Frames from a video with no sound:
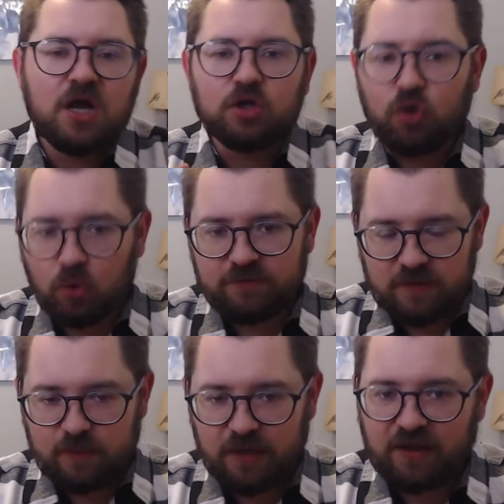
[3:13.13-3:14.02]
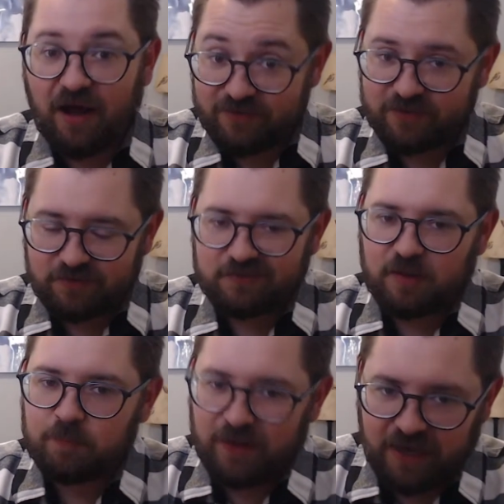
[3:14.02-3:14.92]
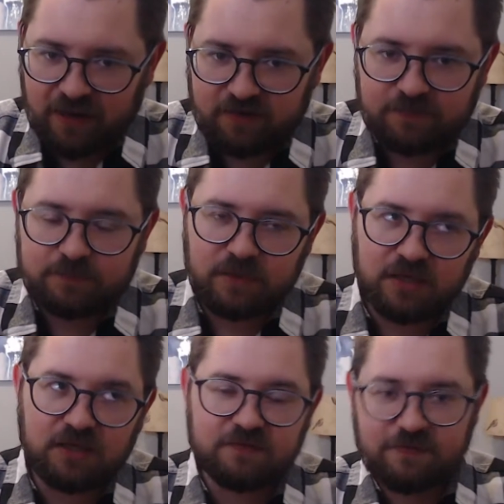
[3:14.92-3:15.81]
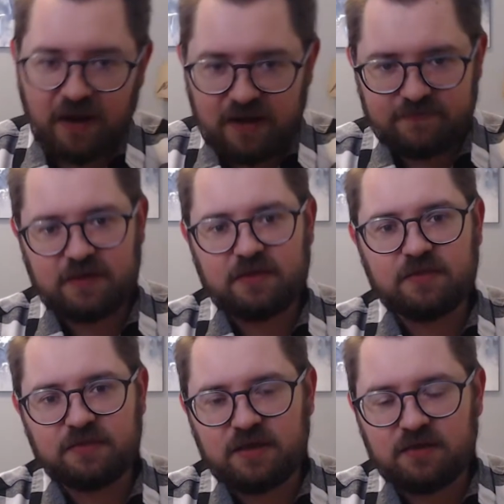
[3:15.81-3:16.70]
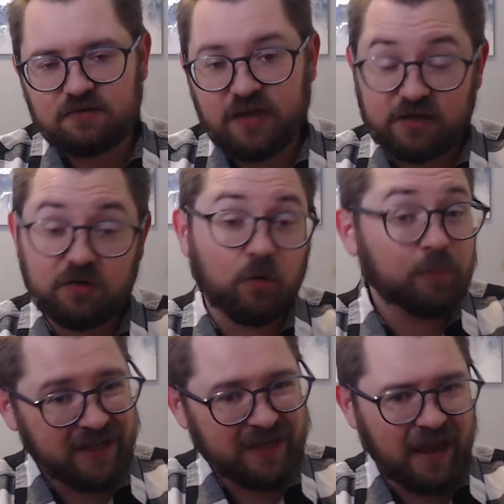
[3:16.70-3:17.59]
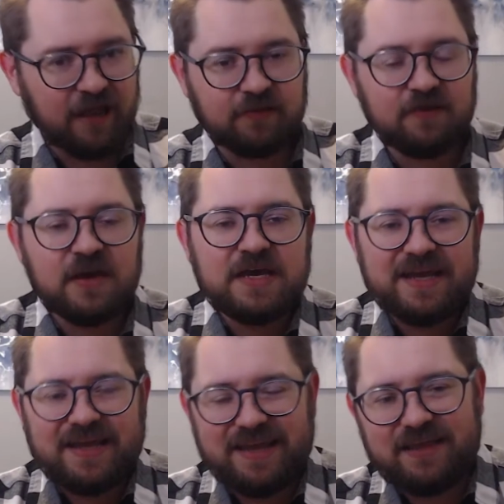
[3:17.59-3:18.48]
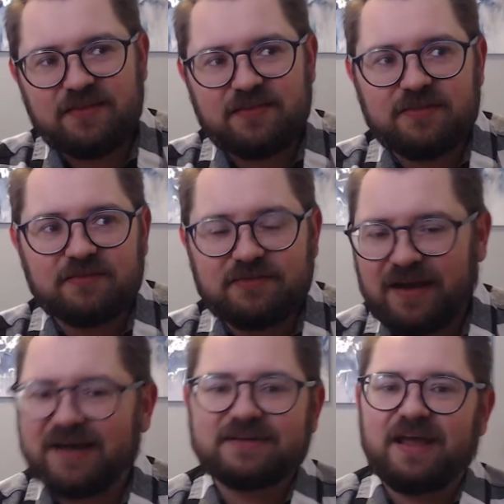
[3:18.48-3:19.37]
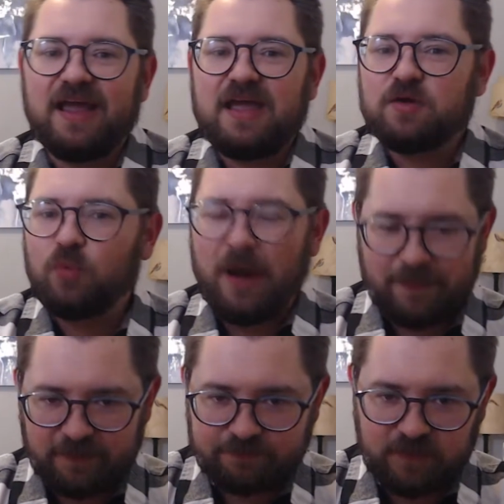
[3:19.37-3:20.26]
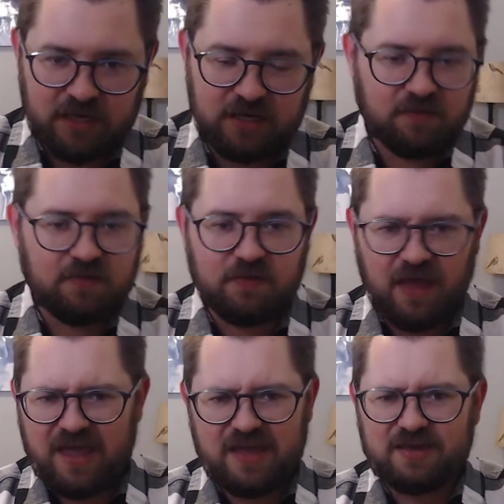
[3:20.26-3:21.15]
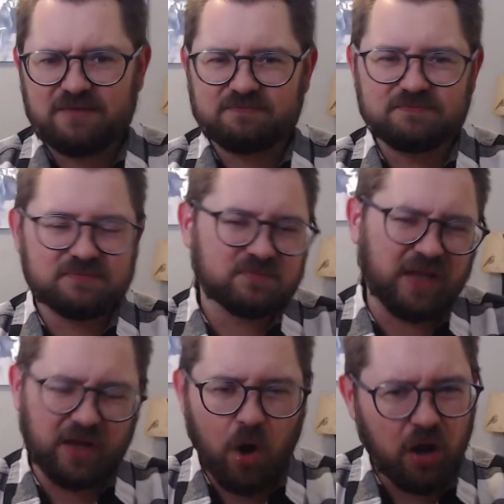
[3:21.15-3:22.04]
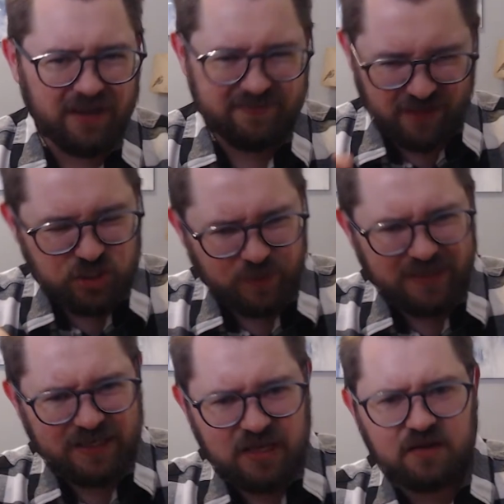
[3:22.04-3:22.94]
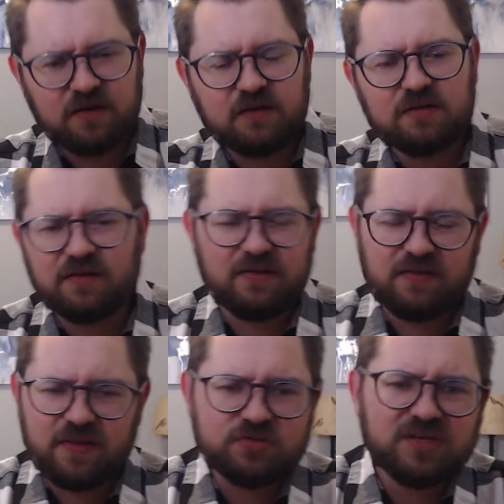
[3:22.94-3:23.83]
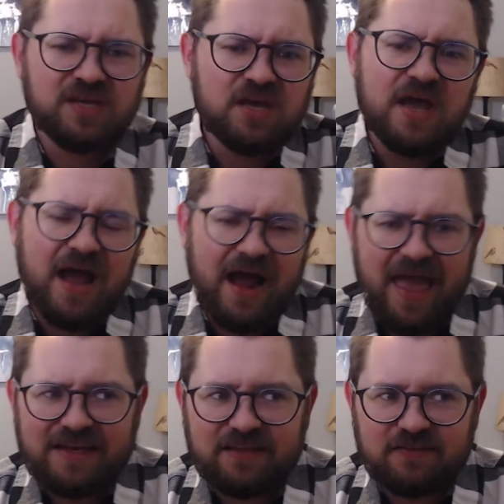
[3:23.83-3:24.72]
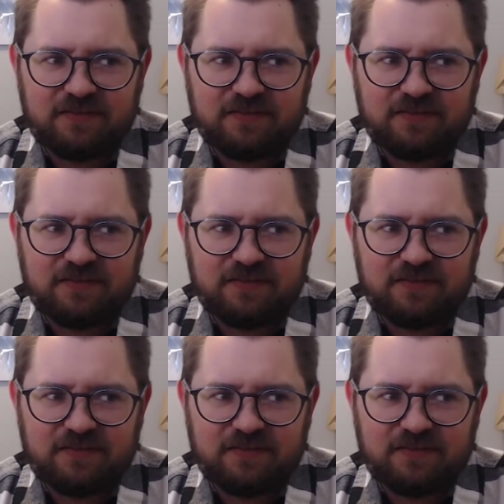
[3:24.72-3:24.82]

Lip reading: Goldvein Pick obviously is a pickaxe. In 5e, the technical pickaxe is not a weapon. It is a like adventuring gear essentially, and it